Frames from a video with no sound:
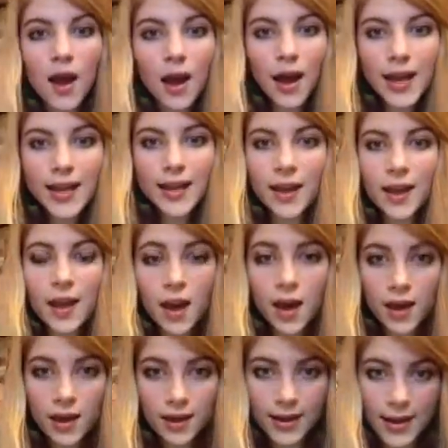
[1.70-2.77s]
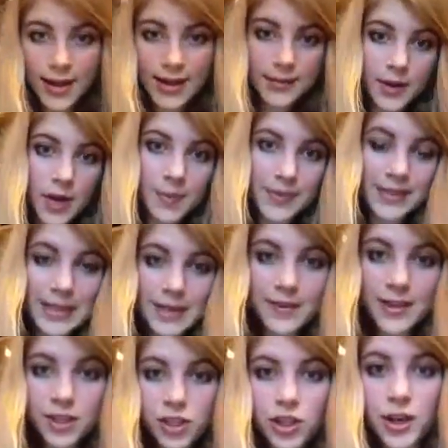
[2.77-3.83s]
Hi, I am Cabin
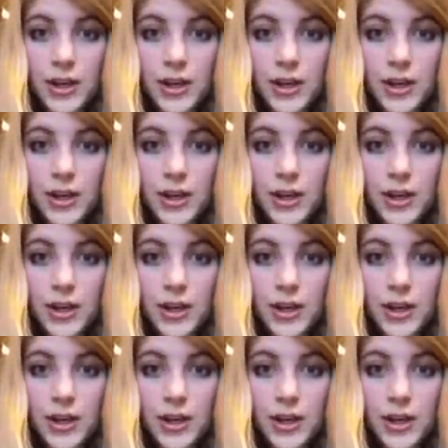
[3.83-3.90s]
Savage.